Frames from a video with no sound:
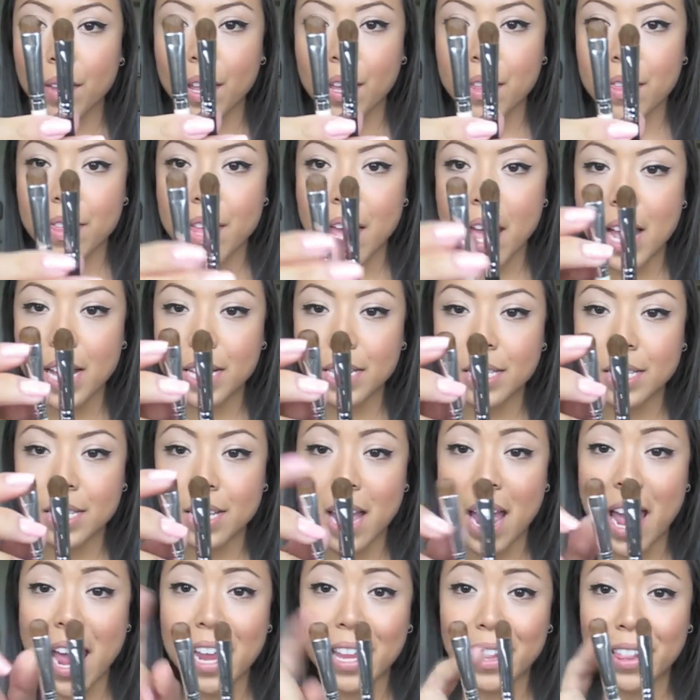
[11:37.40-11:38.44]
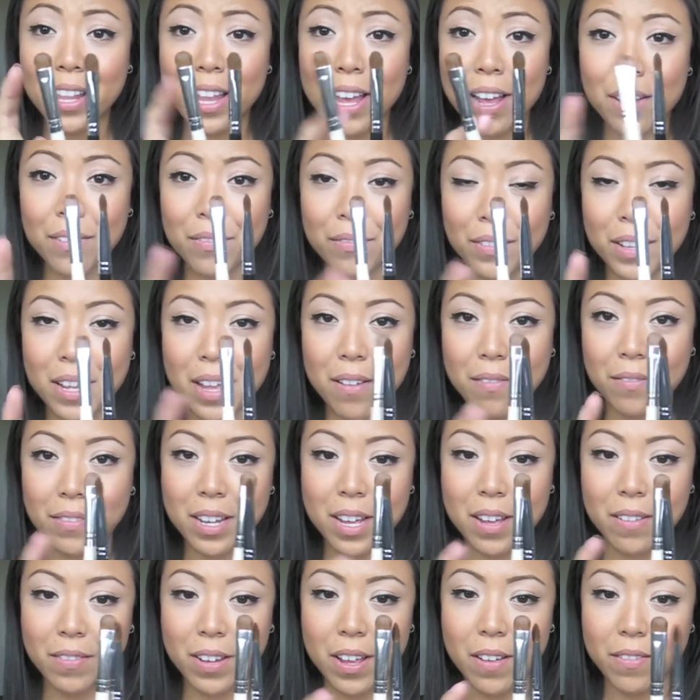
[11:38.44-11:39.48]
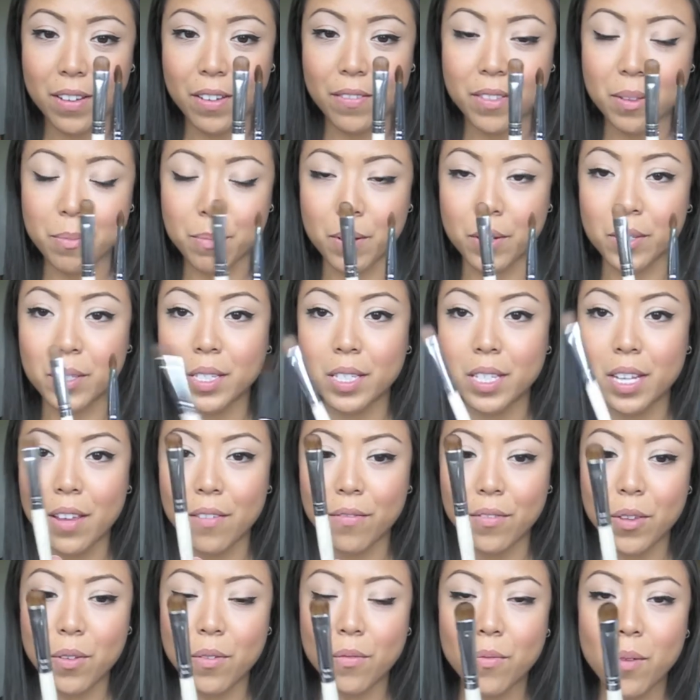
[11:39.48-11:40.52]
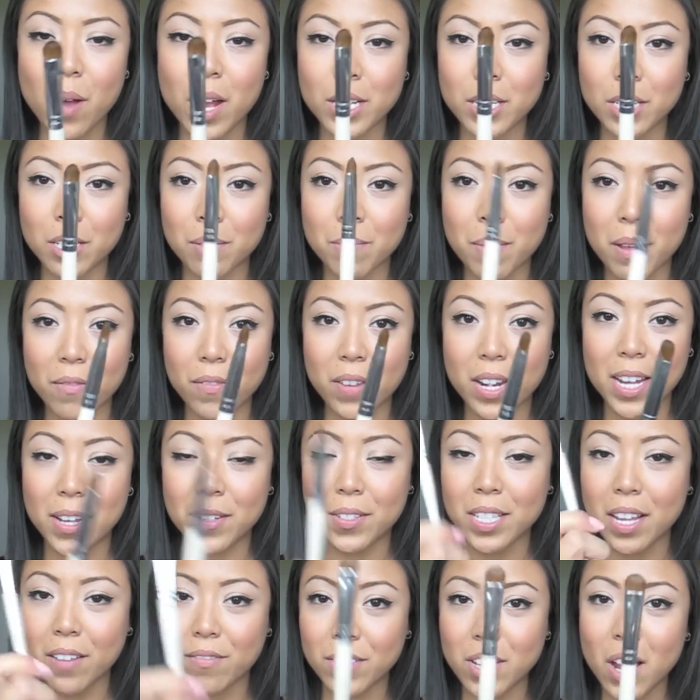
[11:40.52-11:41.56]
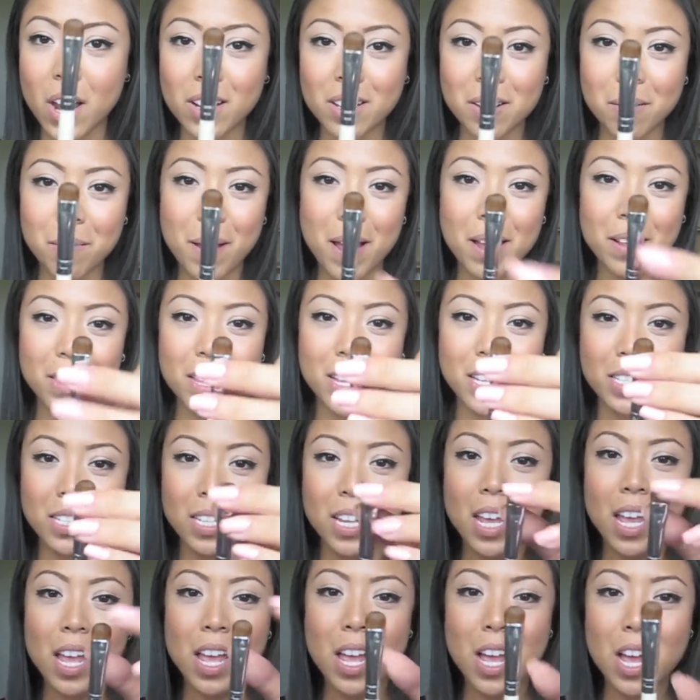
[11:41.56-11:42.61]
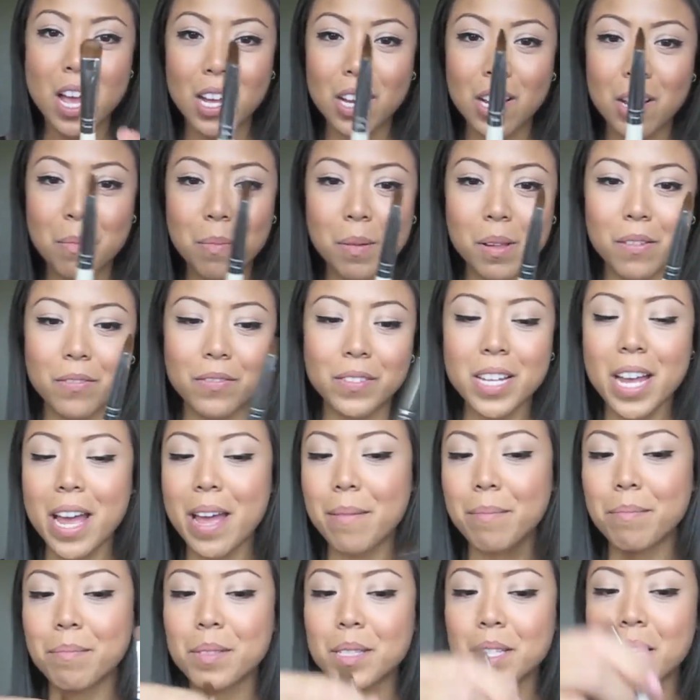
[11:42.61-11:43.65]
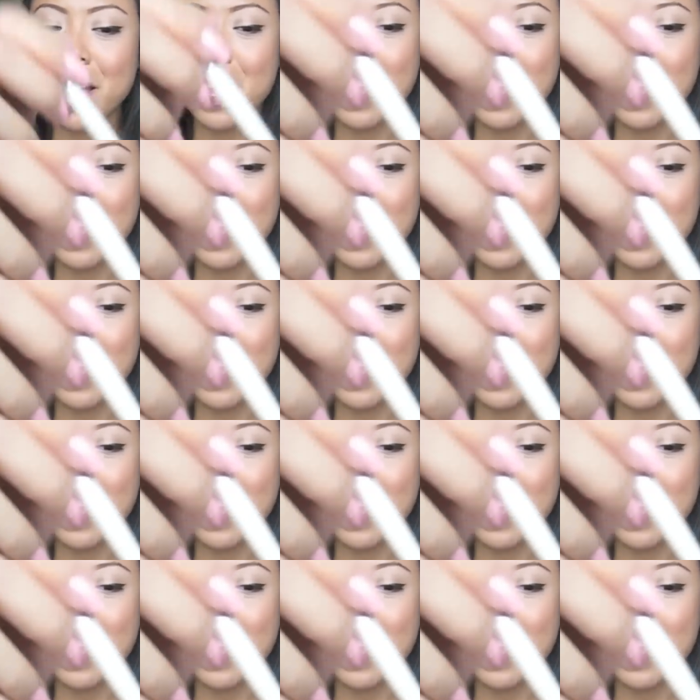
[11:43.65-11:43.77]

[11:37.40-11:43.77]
that I love the most. If you've watched my videos, I've talked about this a couple of times,